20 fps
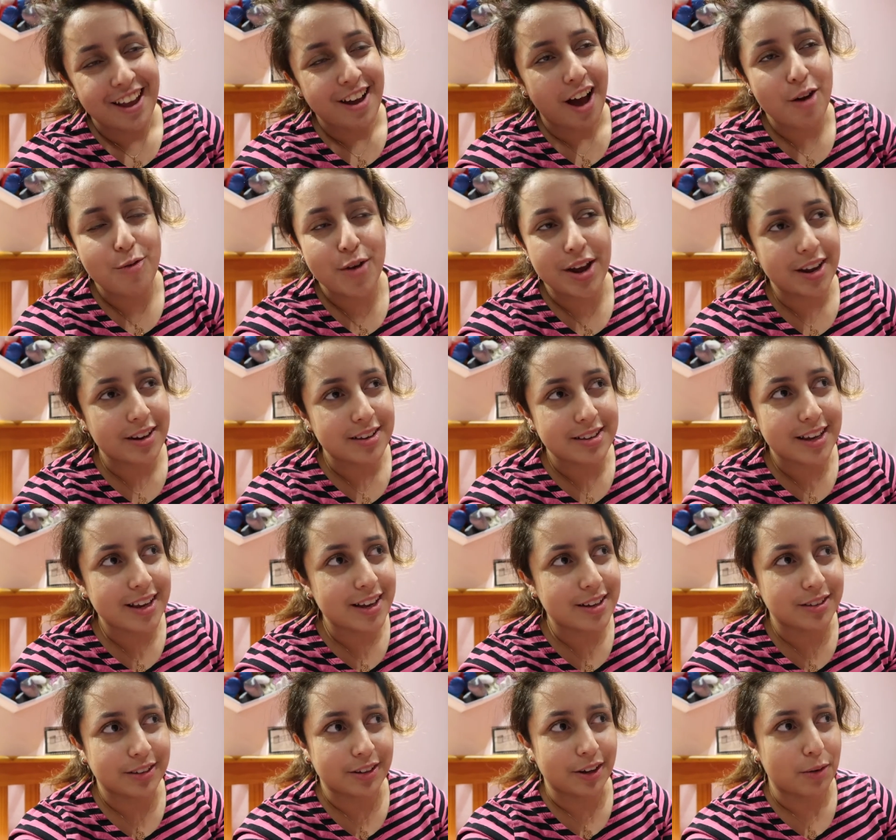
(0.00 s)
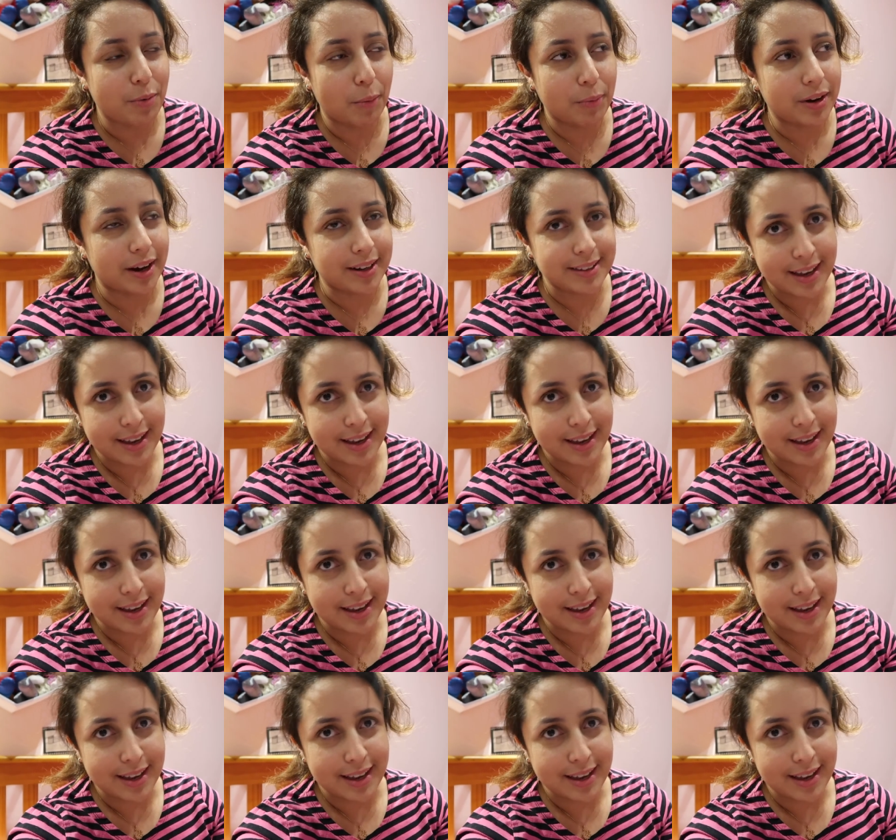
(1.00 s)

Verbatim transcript: I read it years ago, probably